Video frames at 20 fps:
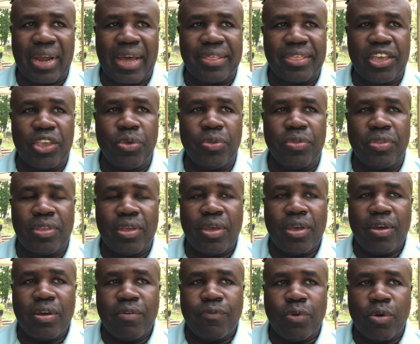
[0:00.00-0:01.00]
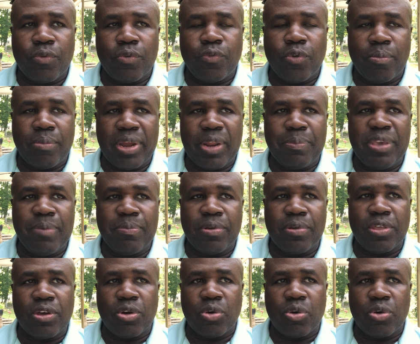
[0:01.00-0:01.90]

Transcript: I think for for many people they